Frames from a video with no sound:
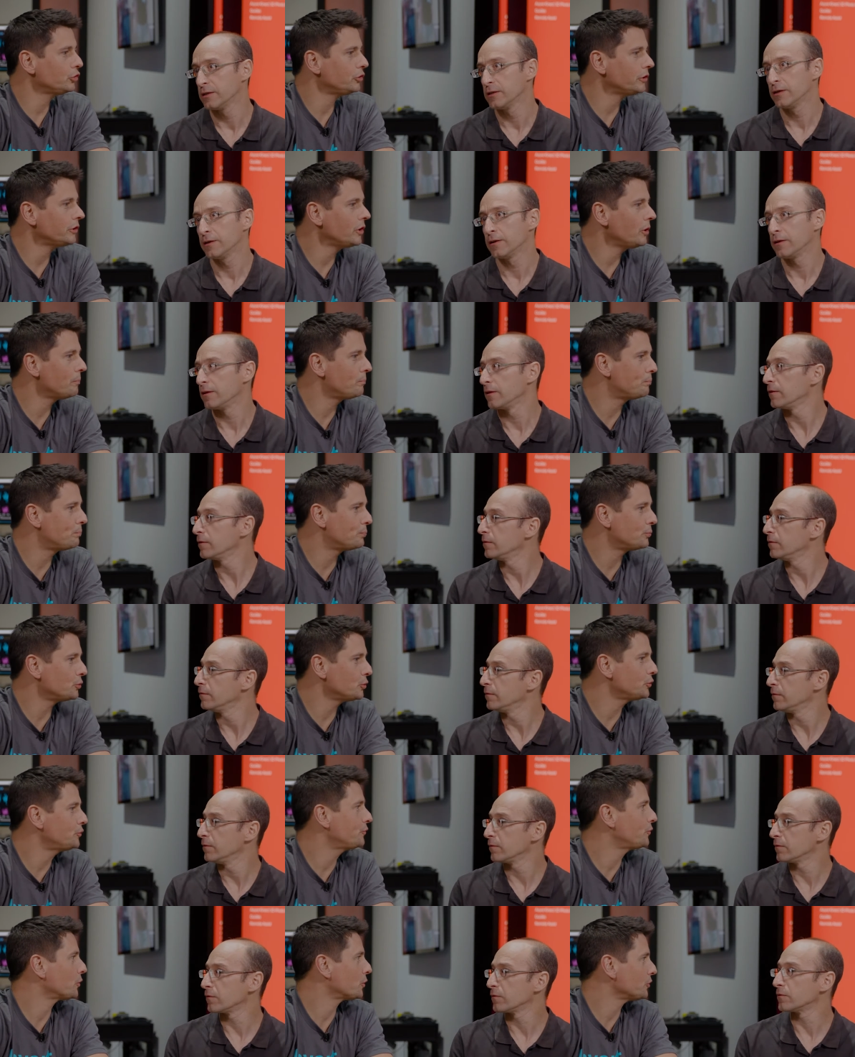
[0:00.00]
Speaker 1: So you're doing a
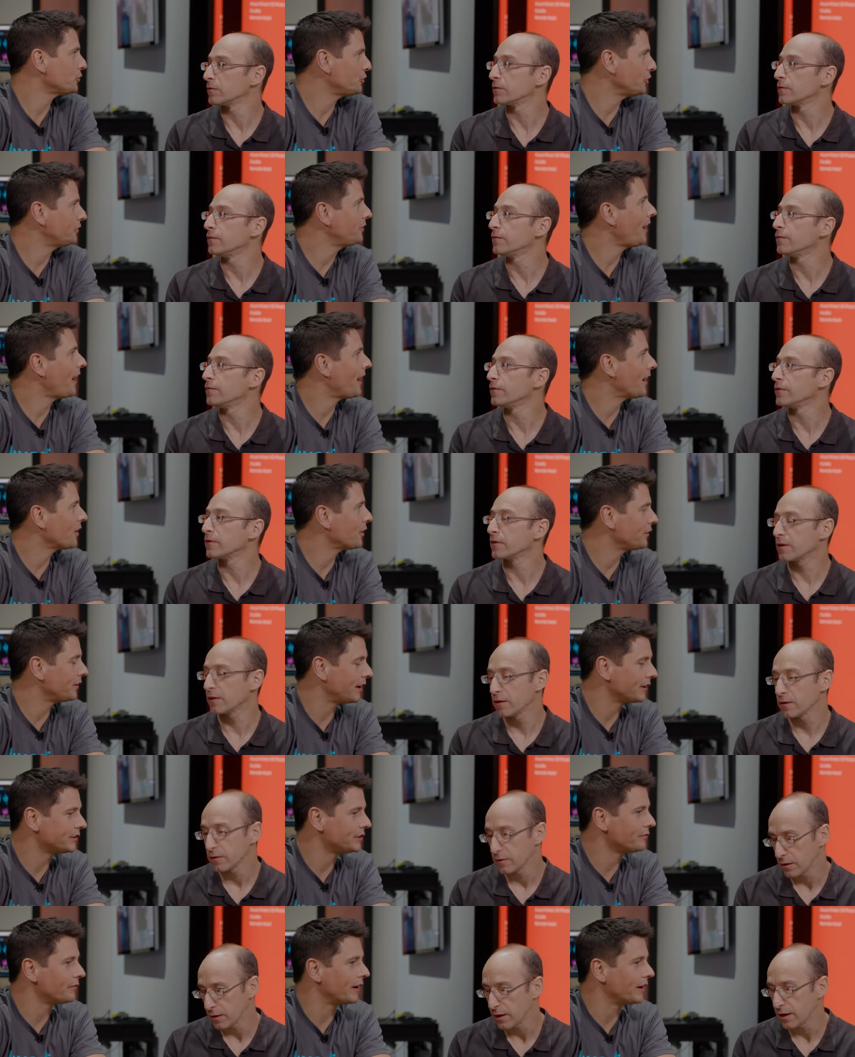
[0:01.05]
brute force attack
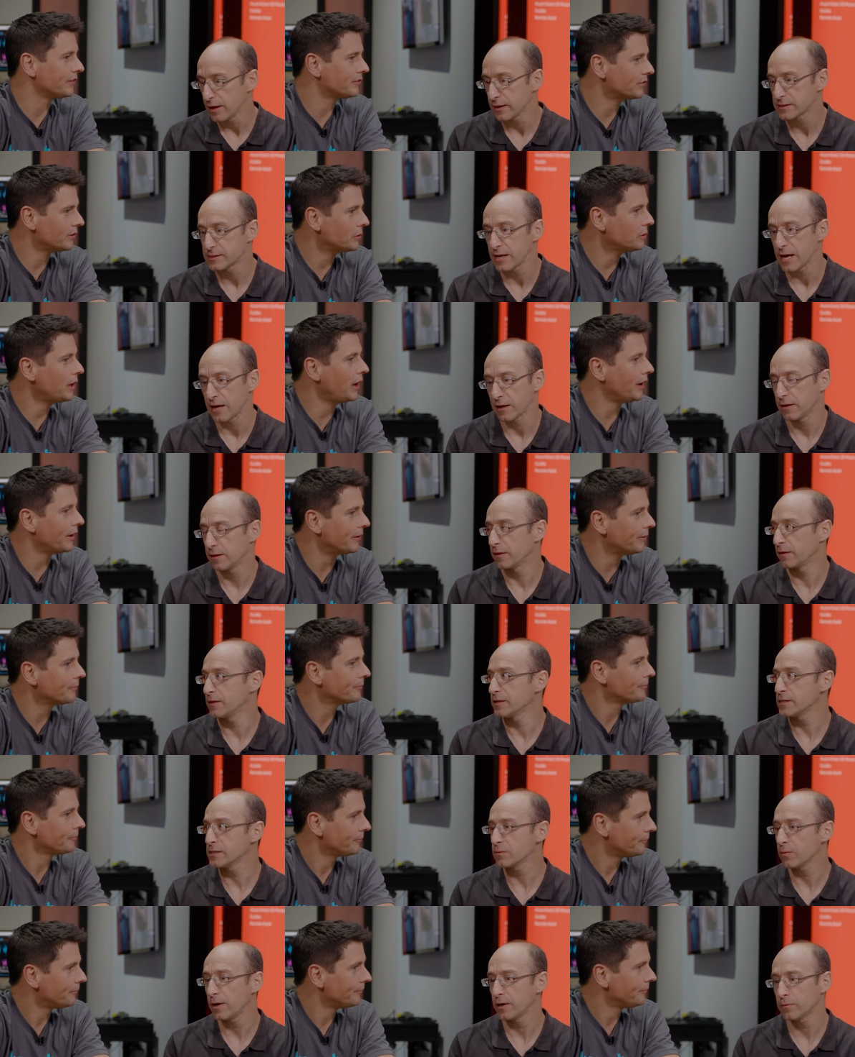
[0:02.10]
on that device.
Speaker 2: Exactly.
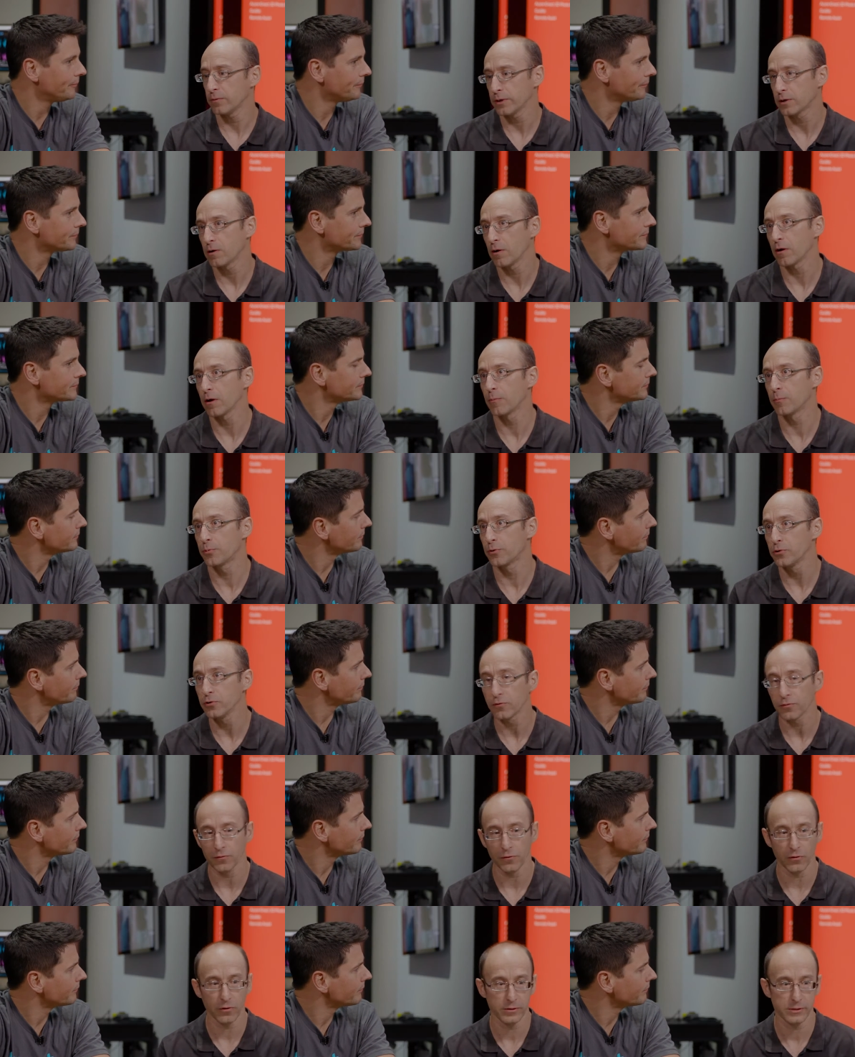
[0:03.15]
Okay. This is what we call a
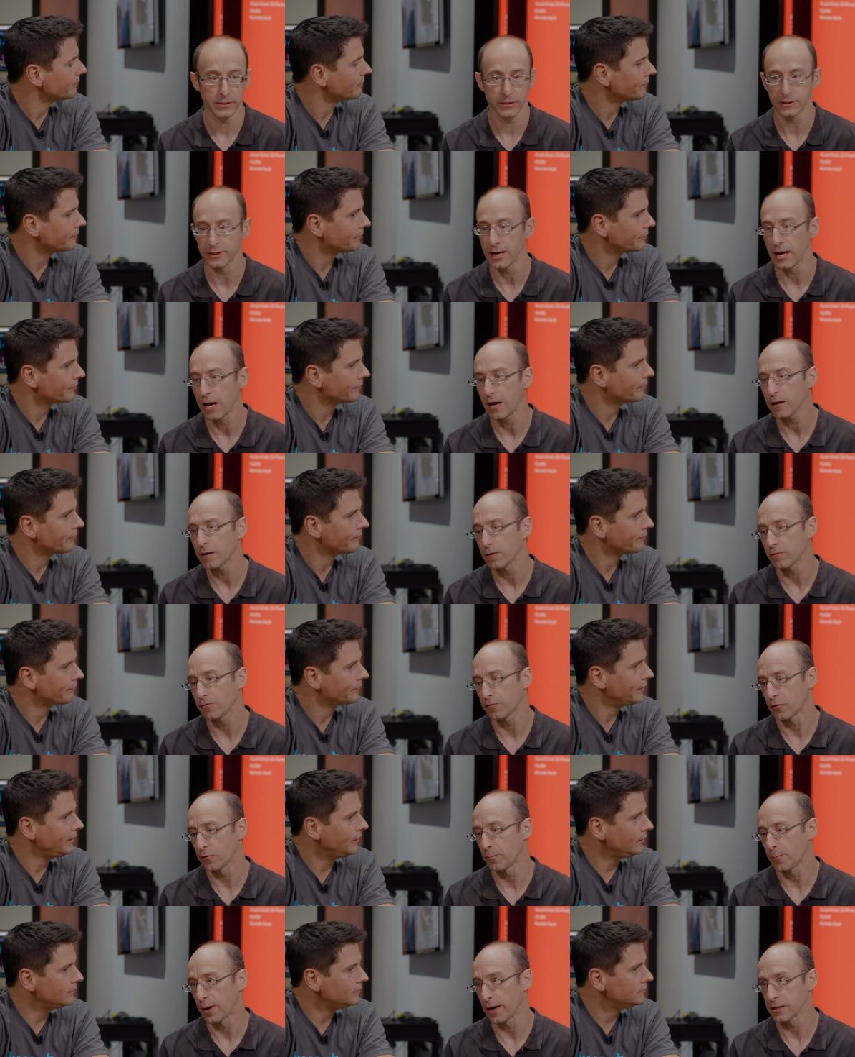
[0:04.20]
brute force attack
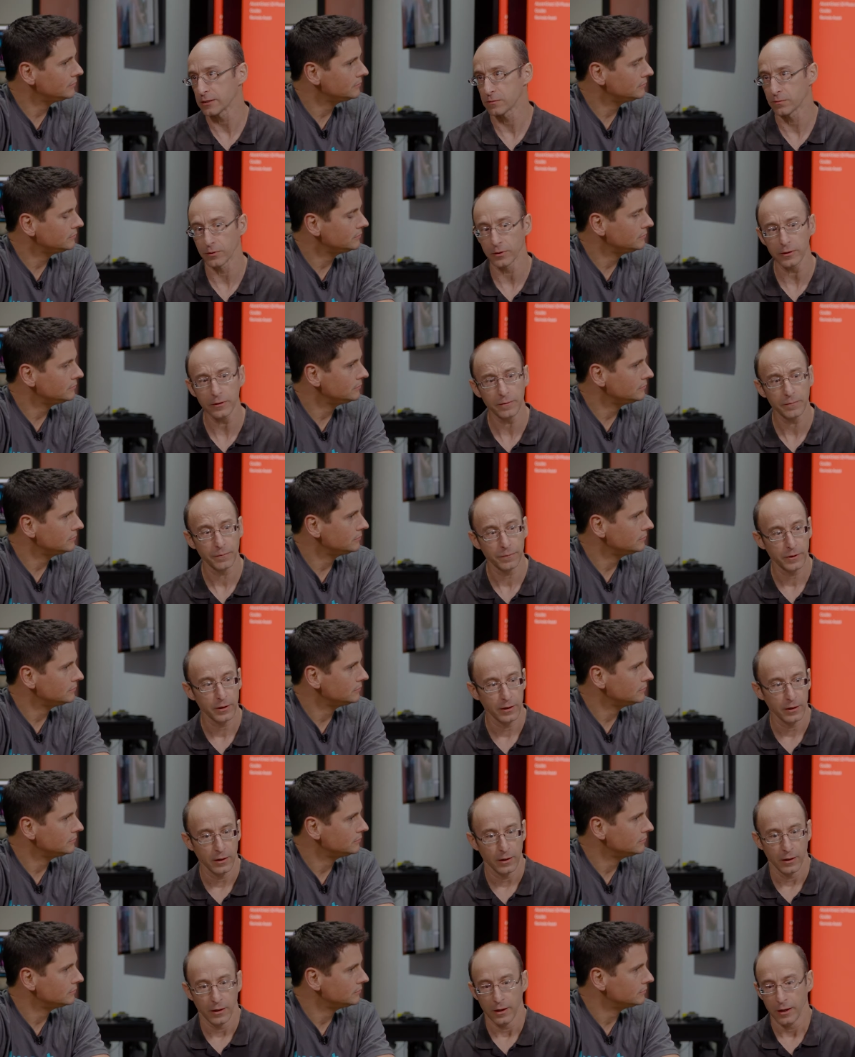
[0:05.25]
for yeah. password.
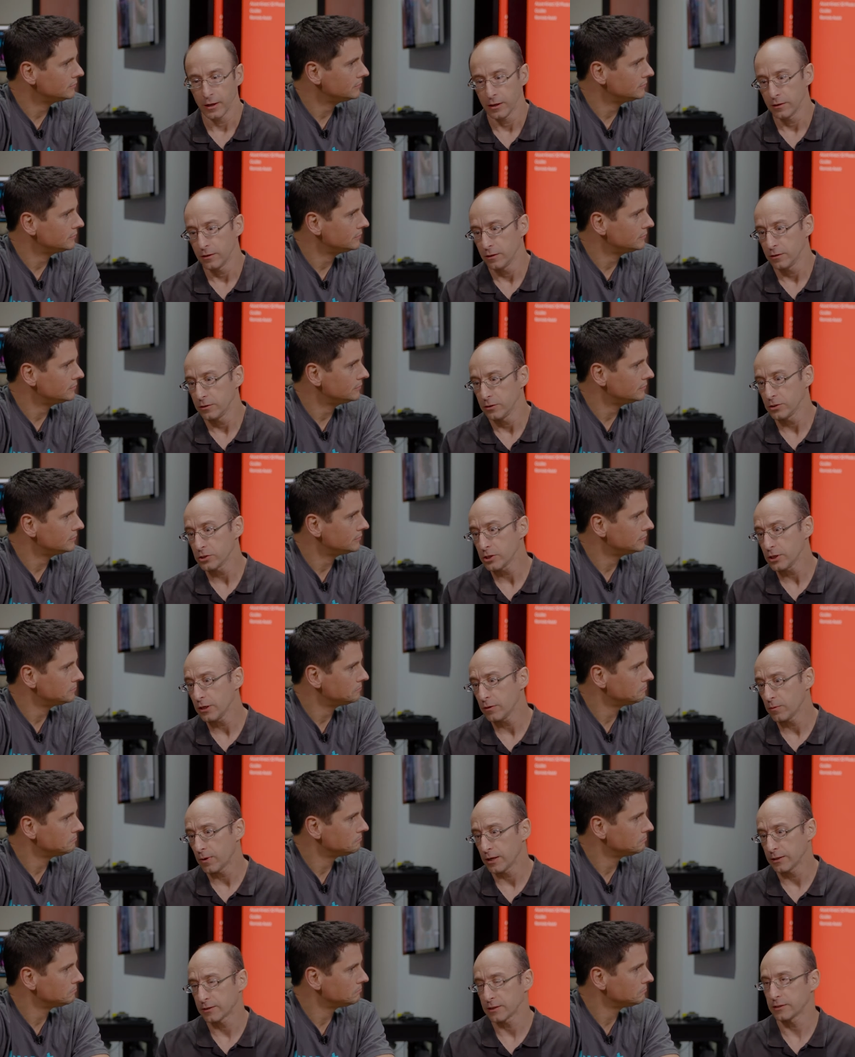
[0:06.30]
And
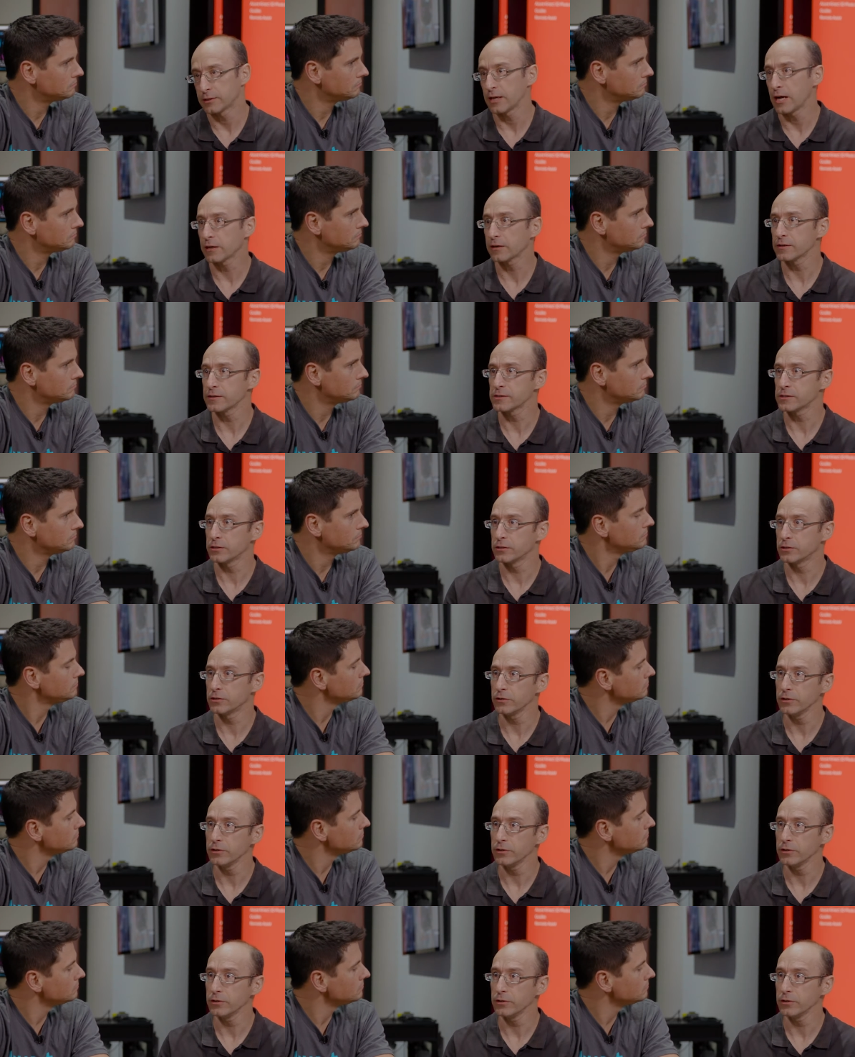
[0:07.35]
usually, what attackers are